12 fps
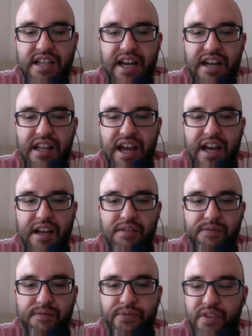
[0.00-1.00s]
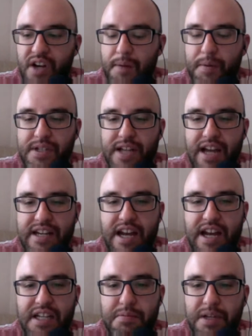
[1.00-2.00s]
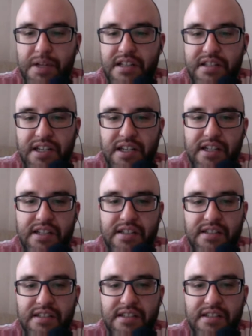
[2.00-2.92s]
that like Hubbard Dianetics place in Lincoln.